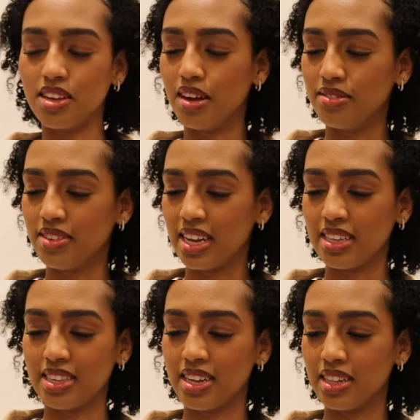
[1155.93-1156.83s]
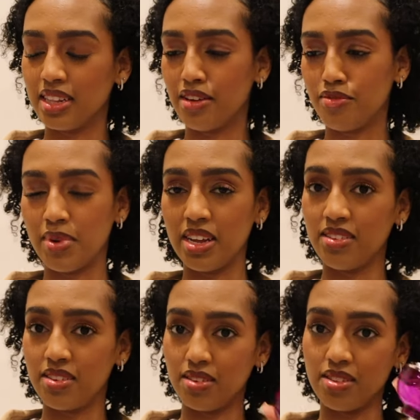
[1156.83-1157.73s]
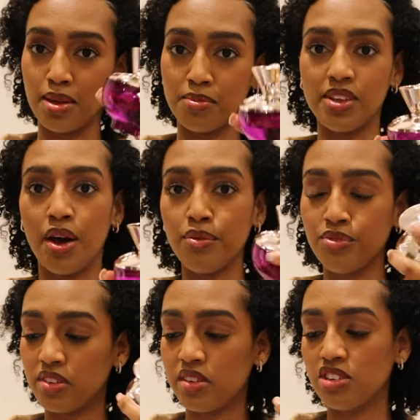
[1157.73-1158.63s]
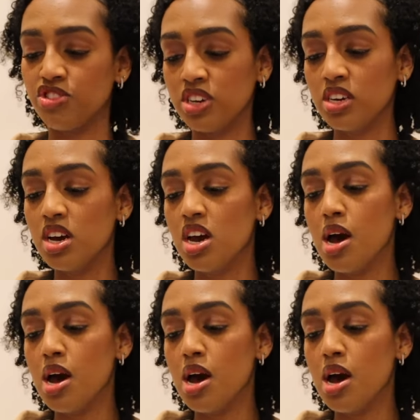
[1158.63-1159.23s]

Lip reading: of scents that they've made themselves, Versace.